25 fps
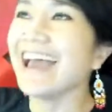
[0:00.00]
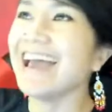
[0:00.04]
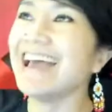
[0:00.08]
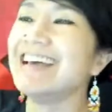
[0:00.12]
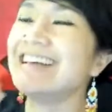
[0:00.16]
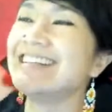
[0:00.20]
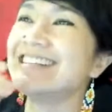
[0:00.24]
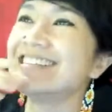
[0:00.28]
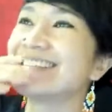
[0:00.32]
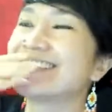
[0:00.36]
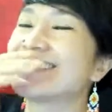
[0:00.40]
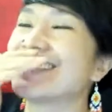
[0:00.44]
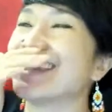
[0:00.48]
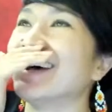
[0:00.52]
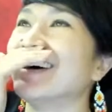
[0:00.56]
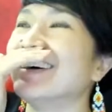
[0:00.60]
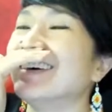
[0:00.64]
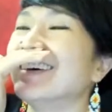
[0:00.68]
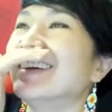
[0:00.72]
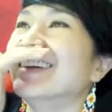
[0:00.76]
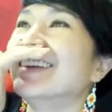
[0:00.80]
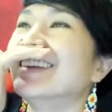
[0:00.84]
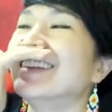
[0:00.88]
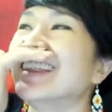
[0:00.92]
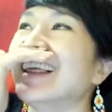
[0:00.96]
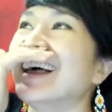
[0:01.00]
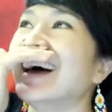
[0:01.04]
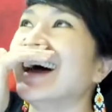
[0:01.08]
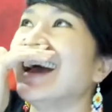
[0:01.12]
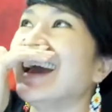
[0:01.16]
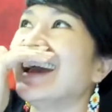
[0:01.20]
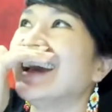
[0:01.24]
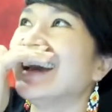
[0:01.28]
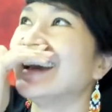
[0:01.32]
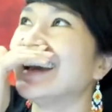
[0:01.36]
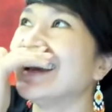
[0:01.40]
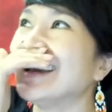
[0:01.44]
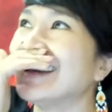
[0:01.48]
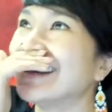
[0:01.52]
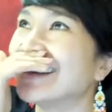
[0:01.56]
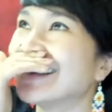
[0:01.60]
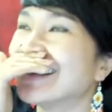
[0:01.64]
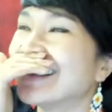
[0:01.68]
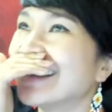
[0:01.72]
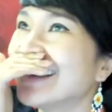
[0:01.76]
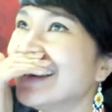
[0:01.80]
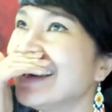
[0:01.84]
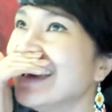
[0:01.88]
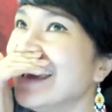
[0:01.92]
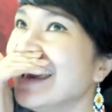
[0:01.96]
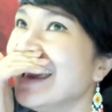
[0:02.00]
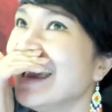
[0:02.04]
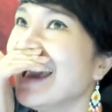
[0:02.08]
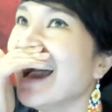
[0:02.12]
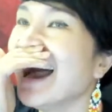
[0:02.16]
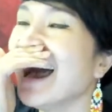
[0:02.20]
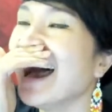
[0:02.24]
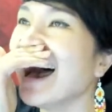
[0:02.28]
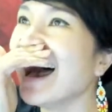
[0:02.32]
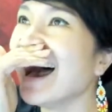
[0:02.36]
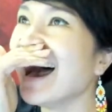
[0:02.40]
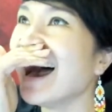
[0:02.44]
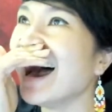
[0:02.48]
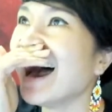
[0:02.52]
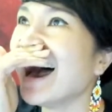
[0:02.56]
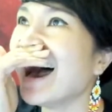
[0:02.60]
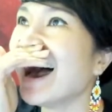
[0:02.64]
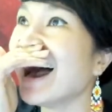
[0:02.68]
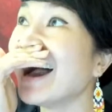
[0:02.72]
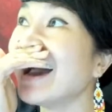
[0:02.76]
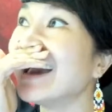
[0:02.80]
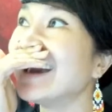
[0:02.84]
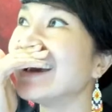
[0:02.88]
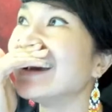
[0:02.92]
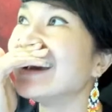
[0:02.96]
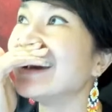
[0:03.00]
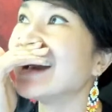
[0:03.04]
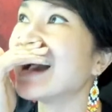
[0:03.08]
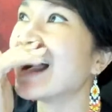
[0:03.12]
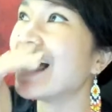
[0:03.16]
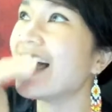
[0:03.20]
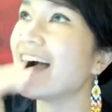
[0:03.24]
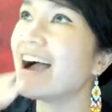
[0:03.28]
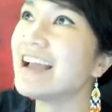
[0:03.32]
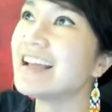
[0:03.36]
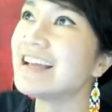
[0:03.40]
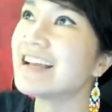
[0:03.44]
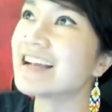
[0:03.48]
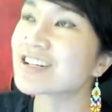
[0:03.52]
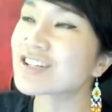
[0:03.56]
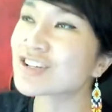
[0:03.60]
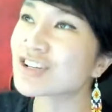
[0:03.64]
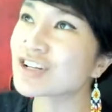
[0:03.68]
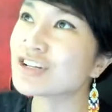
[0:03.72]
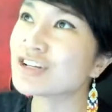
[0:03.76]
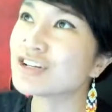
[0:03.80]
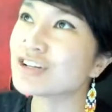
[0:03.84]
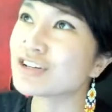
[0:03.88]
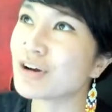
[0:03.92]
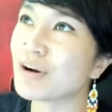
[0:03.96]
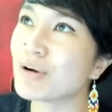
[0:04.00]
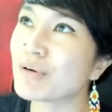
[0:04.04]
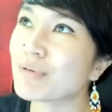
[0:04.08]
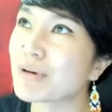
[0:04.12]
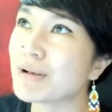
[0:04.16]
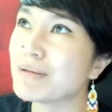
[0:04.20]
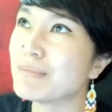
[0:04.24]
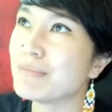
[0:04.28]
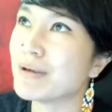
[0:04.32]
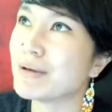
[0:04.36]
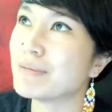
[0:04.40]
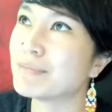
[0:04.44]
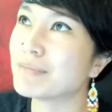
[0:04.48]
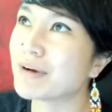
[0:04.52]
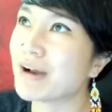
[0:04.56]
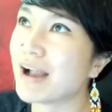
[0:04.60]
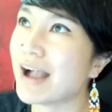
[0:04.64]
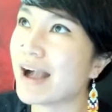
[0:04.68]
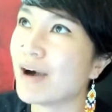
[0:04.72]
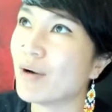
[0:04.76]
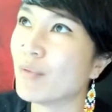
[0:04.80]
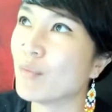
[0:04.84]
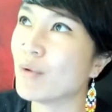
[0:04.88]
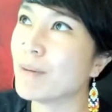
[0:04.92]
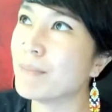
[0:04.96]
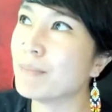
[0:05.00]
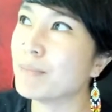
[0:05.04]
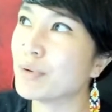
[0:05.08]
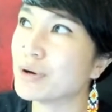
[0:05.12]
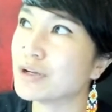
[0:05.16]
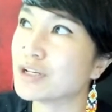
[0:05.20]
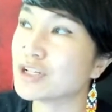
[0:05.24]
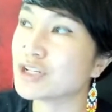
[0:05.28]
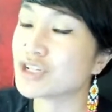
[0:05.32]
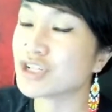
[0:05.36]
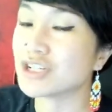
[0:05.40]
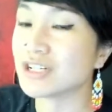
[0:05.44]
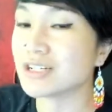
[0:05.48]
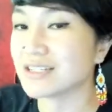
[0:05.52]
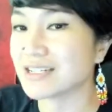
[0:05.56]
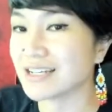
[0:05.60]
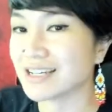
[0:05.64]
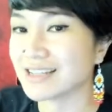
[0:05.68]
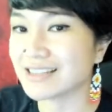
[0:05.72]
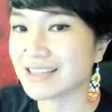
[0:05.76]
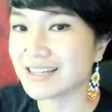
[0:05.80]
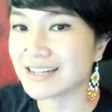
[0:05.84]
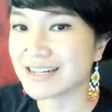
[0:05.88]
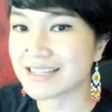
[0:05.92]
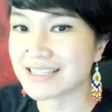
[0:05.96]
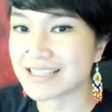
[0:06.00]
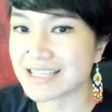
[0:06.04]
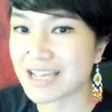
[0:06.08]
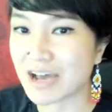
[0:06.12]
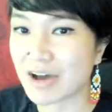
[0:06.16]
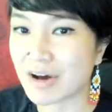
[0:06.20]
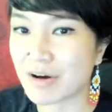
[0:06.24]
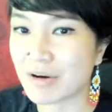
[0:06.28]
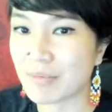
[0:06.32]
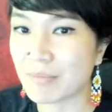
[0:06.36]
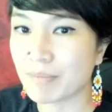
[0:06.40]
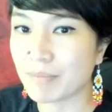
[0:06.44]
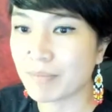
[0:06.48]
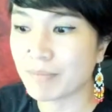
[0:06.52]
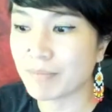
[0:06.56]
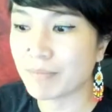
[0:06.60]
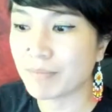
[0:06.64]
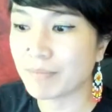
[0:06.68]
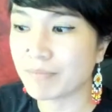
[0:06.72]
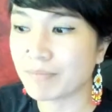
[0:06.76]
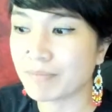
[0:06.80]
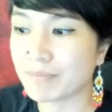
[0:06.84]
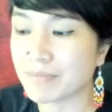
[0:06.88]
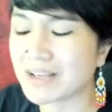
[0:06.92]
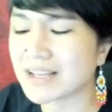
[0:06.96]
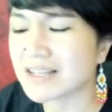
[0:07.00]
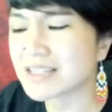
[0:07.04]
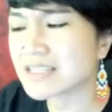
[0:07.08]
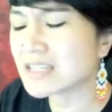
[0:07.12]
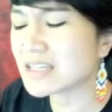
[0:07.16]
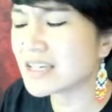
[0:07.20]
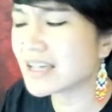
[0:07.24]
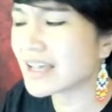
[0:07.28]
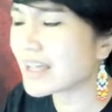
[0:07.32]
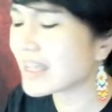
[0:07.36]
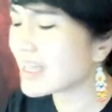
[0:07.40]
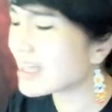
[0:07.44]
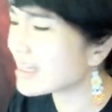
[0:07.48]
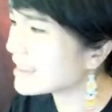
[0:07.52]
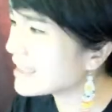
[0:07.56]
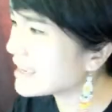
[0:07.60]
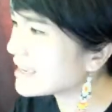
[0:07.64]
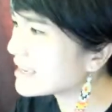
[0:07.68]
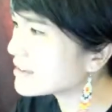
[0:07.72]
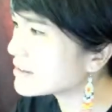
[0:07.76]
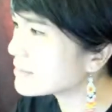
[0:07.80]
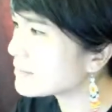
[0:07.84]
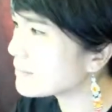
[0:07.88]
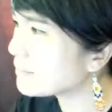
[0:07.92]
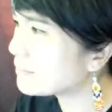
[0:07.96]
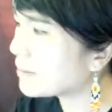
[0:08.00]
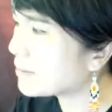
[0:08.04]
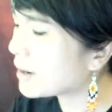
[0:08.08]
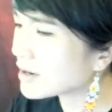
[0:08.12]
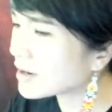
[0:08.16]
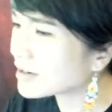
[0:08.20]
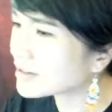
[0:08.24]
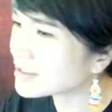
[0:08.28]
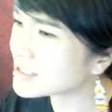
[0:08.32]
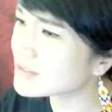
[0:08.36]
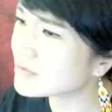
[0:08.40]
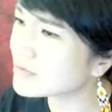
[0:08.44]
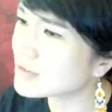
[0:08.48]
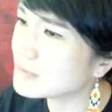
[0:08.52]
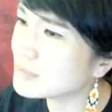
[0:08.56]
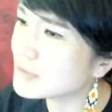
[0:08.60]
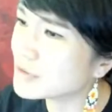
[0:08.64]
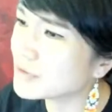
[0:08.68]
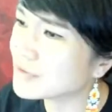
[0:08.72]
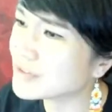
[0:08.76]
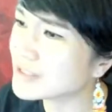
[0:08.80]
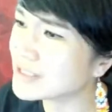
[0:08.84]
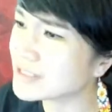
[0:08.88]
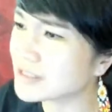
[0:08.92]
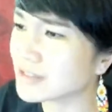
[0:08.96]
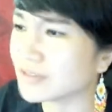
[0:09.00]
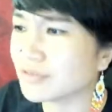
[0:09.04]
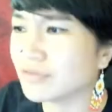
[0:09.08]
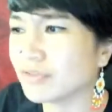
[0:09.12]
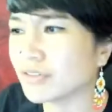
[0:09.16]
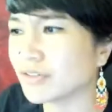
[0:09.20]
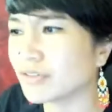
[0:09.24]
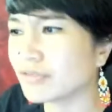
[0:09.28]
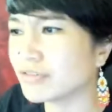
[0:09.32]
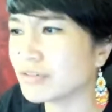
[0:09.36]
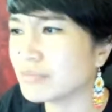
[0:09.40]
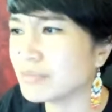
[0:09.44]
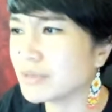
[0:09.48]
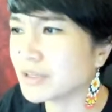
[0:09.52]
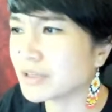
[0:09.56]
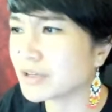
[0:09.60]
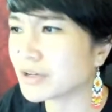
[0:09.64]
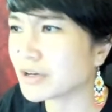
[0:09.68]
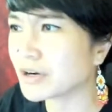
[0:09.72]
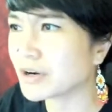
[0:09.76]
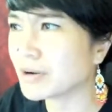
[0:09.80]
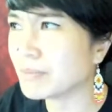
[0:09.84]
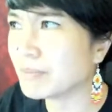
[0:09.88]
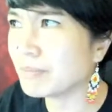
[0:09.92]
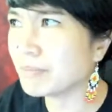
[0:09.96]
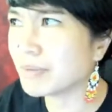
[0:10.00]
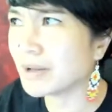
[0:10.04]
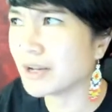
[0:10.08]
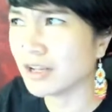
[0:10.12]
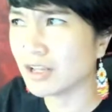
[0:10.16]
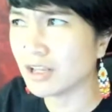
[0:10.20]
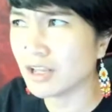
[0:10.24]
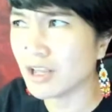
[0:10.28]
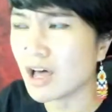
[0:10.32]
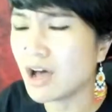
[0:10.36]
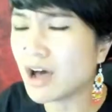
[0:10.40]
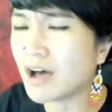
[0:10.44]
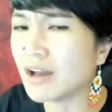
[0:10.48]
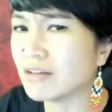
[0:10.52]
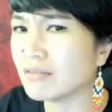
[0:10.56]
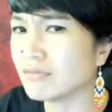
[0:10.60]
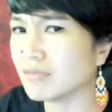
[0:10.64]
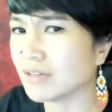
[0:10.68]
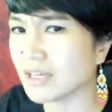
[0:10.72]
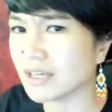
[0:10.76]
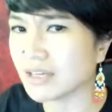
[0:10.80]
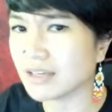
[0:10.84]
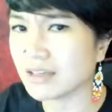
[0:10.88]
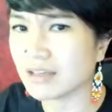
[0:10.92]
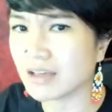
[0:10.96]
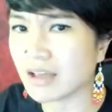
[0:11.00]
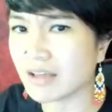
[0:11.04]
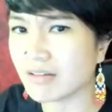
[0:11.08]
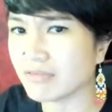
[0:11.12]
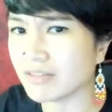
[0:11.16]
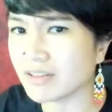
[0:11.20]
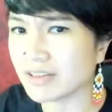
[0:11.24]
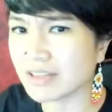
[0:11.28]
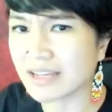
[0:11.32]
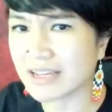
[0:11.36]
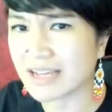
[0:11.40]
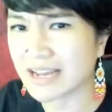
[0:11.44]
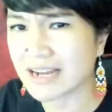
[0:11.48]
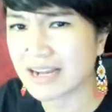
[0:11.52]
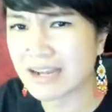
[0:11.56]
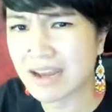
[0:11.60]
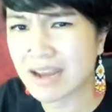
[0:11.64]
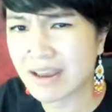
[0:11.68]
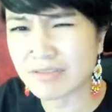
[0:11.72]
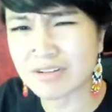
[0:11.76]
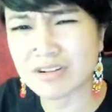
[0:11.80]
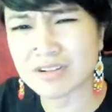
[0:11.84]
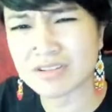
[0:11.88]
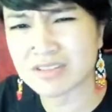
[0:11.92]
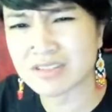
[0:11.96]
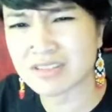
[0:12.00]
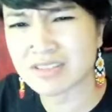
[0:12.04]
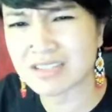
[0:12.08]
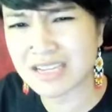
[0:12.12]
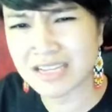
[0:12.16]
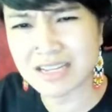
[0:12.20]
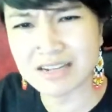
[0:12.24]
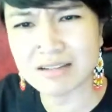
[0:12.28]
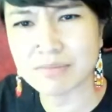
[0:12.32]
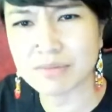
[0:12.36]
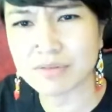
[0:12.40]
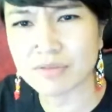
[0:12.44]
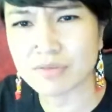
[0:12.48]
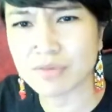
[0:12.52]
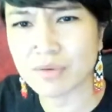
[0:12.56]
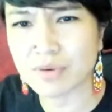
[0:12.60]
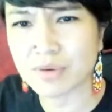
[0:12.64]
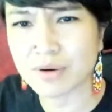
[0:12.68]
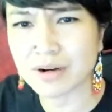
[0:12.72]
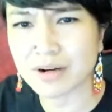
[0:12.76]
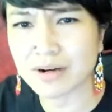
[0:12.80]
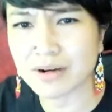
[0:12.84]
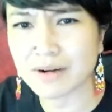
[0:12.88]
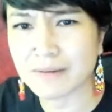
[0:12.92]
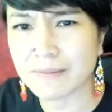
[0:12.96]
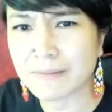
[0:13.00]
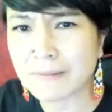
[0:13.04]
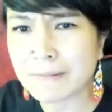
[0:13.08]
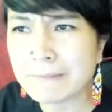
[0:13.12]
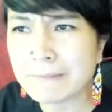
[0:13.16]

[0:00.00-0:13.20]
And so like I actually don't remember at what point she did let us out, because like parts of the movie did feel familiar, but a lot of it I feel like I never seen before.